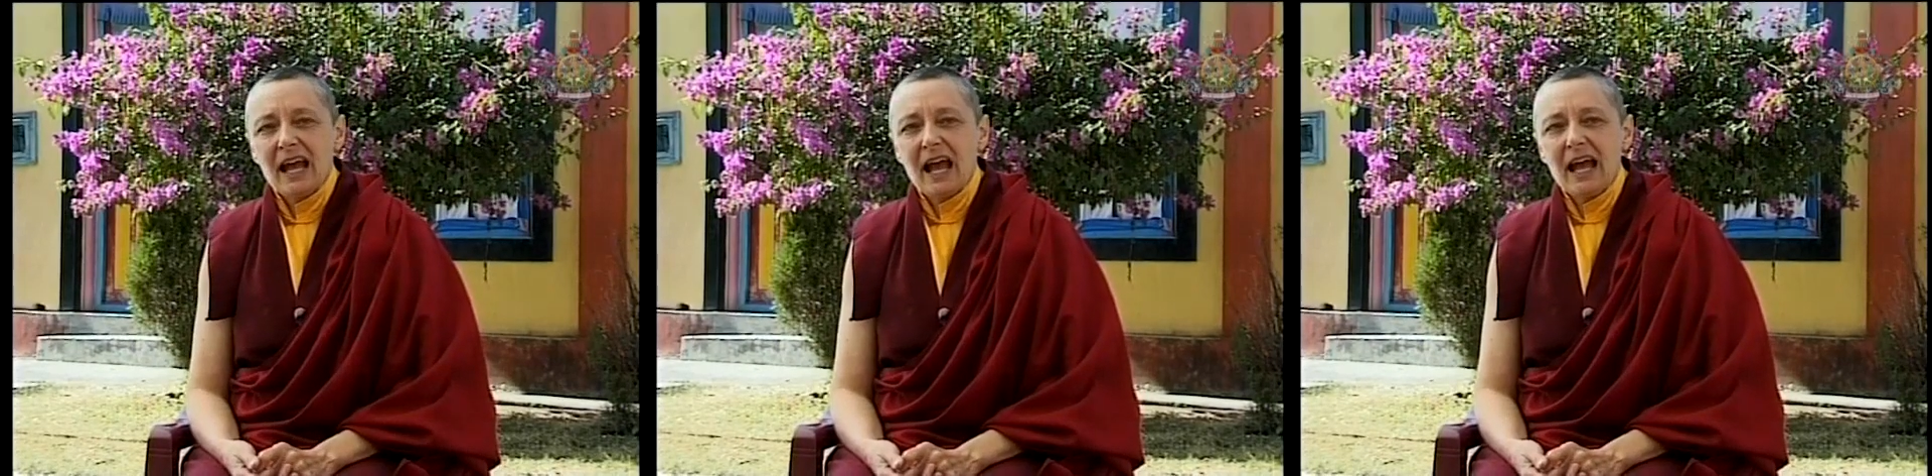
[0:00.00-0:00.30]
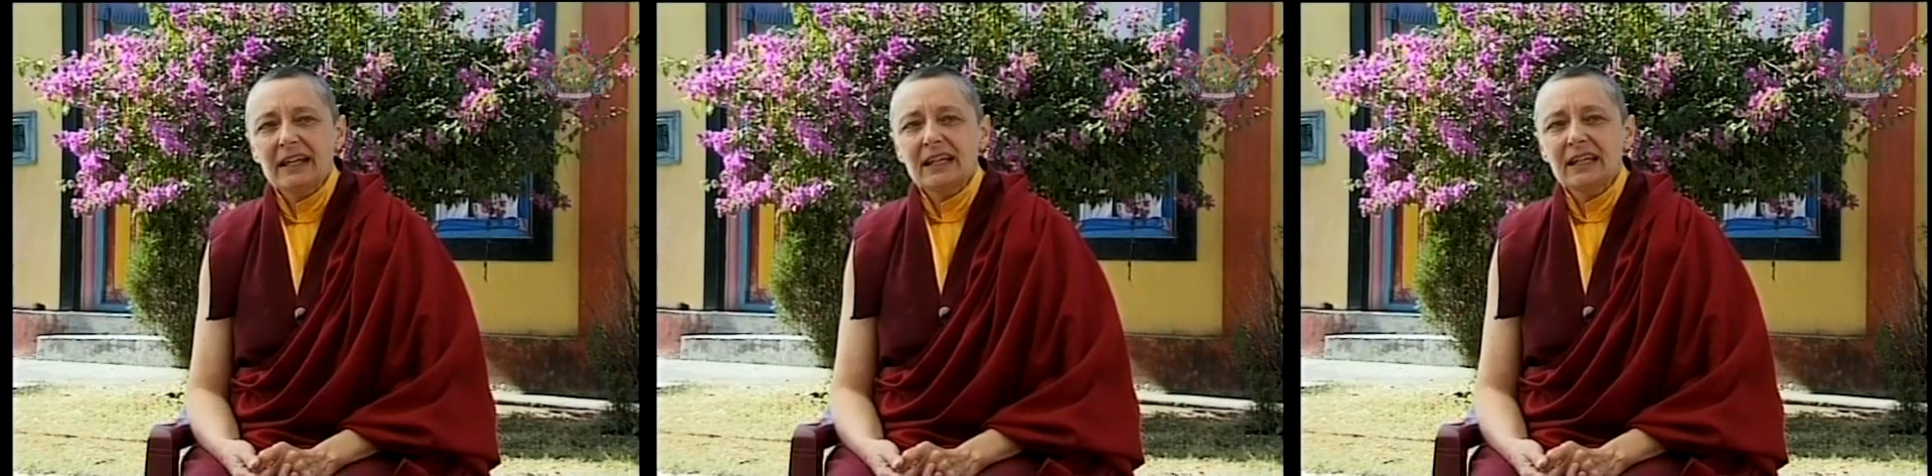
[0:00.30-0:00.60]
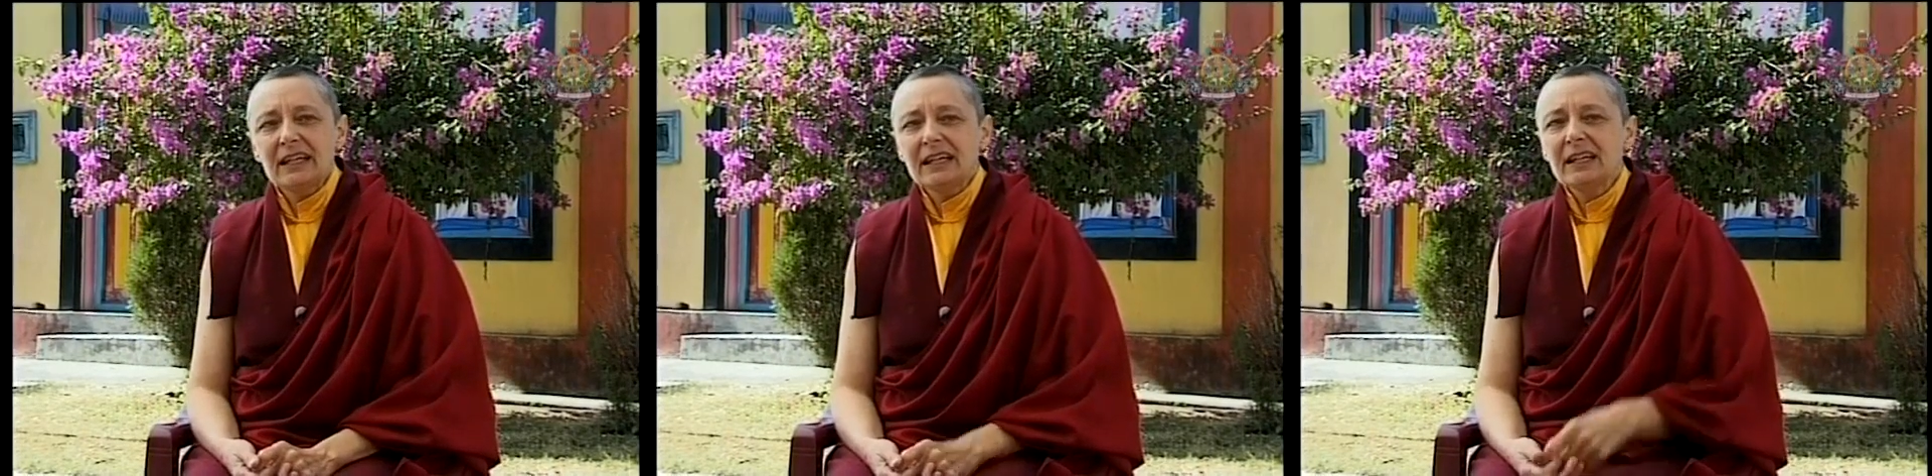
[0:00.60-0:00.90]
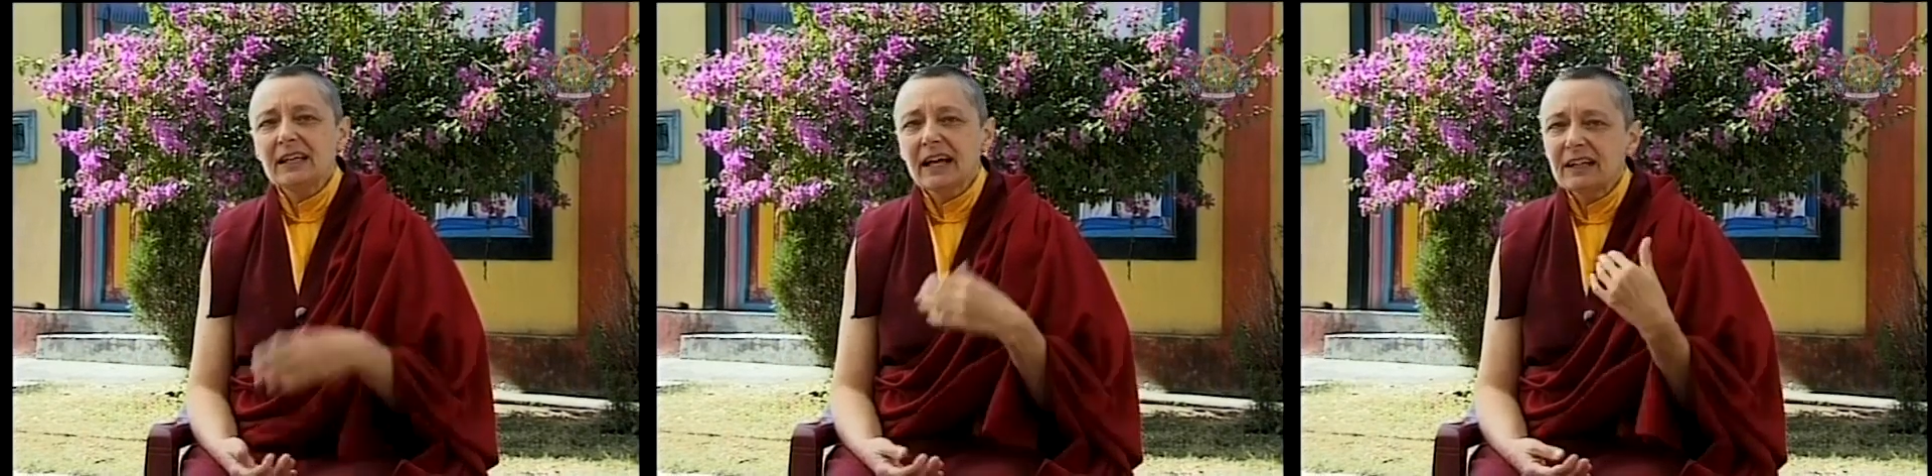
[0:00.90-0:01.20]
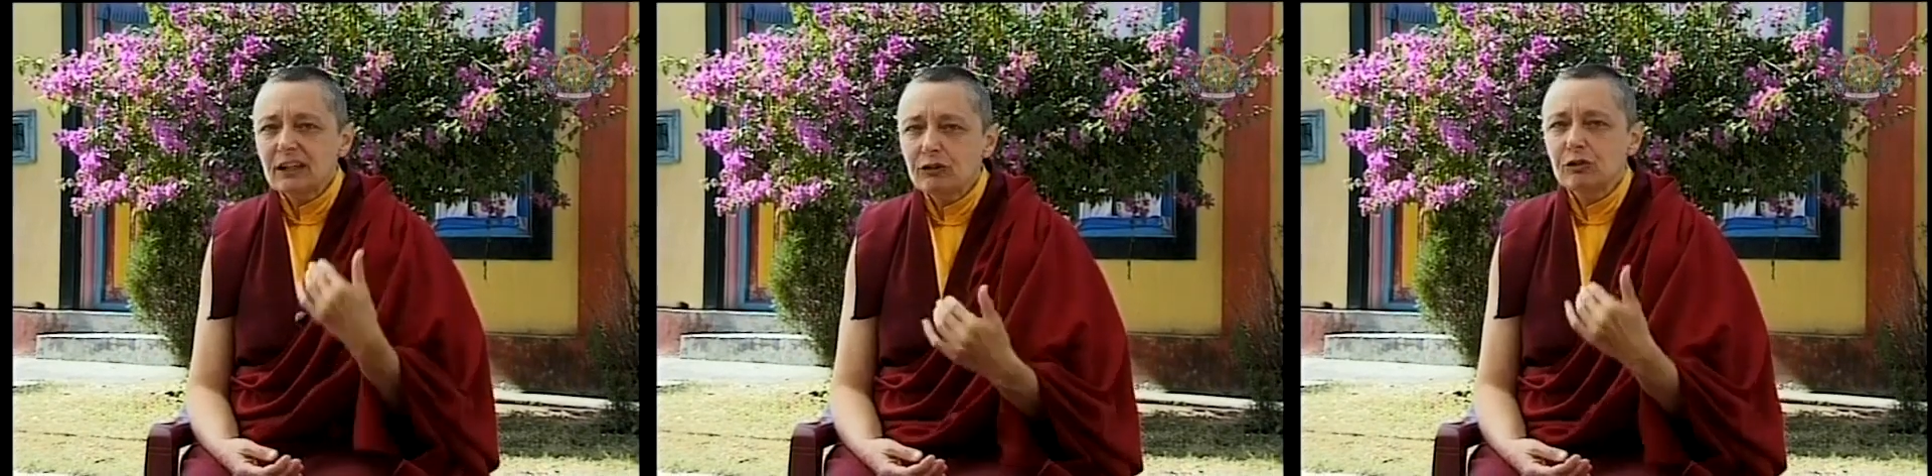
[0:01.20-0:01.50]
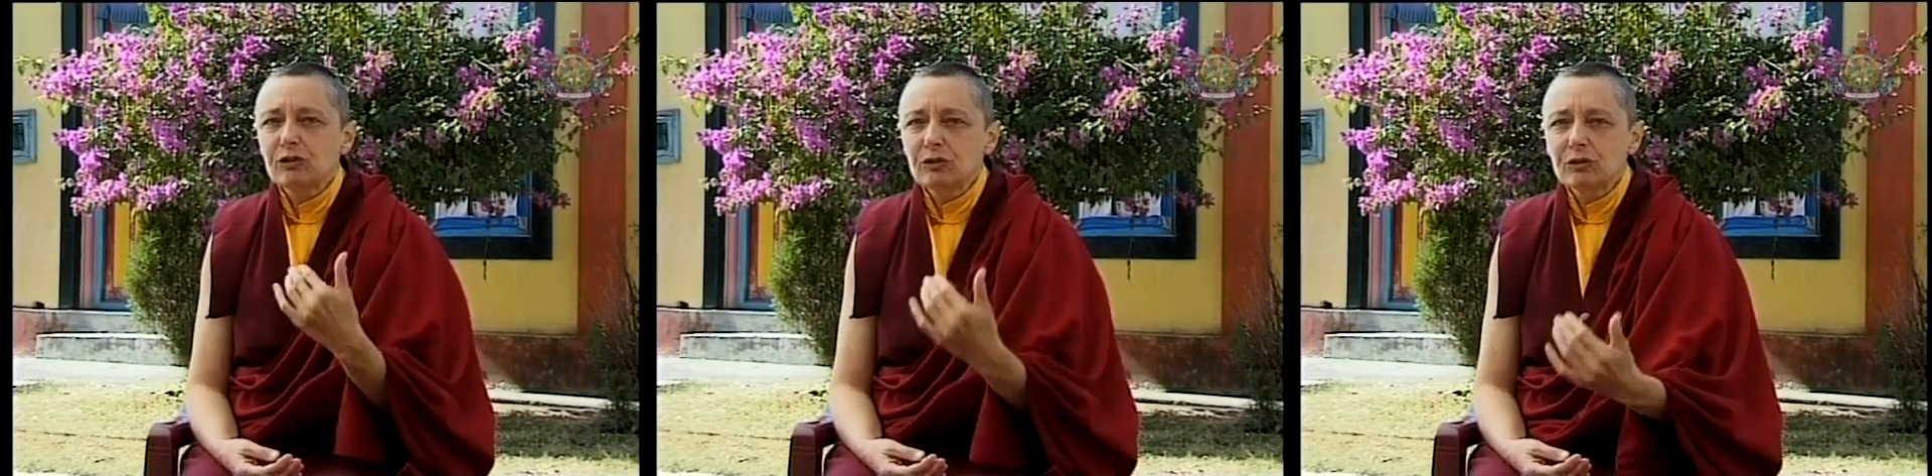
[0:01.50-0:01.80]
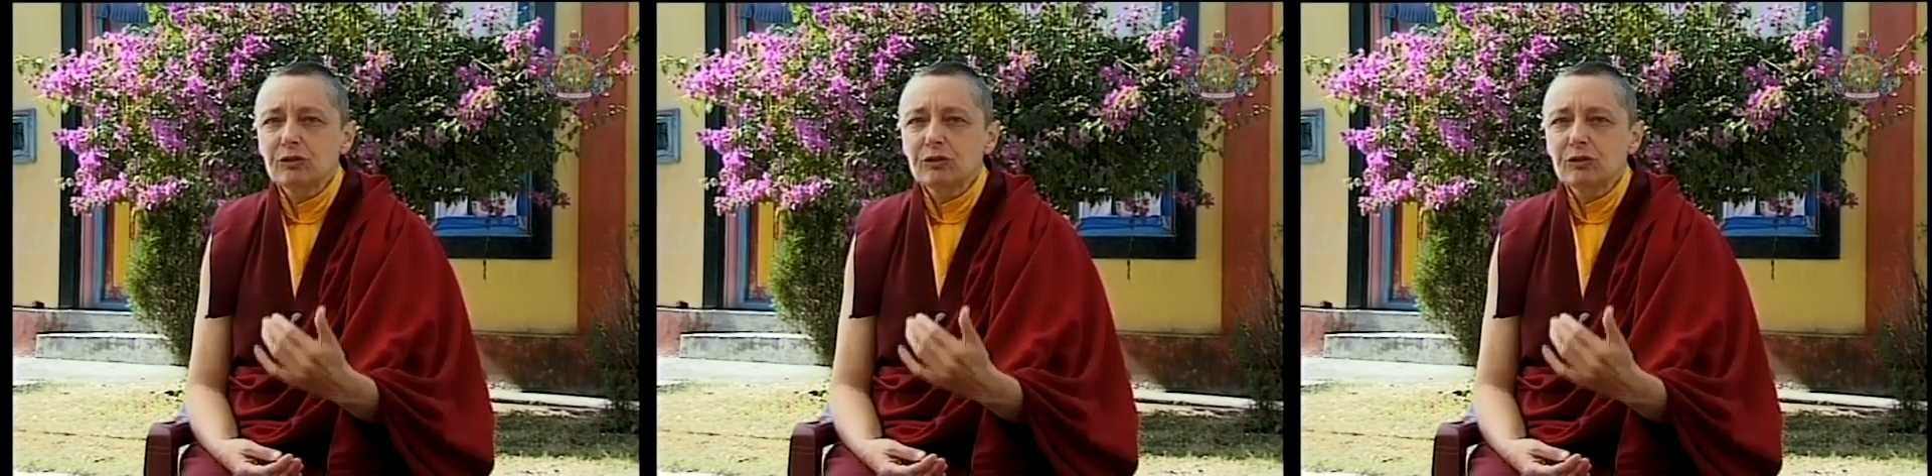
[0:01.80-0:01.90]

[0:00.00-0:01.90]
And he can introduce